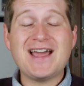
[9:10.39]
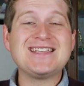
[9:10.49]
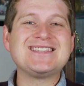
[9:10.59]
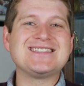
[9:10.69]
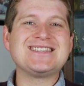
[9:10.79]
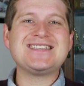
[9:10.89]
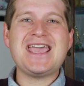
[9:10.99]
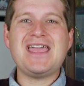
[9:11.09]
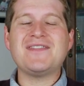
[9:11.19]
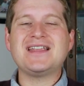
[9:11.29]
That is
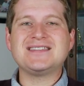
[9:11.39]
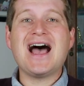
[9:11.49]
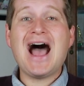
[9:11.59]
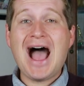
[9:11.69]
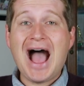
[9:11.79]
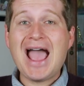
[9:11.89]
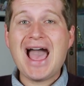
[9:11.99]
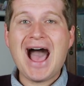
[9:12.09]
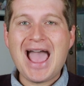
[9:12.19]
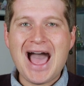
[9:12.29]
insane. That is a high,
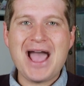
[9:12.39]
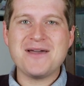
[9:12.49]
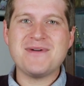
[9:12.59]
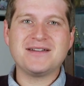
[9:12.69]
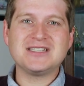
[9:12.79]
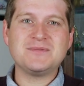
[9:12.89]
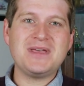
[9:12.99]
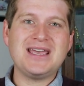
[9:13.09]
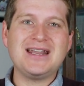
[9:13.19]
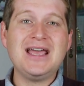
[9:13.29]
high, high amount of
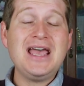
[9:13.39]
spin.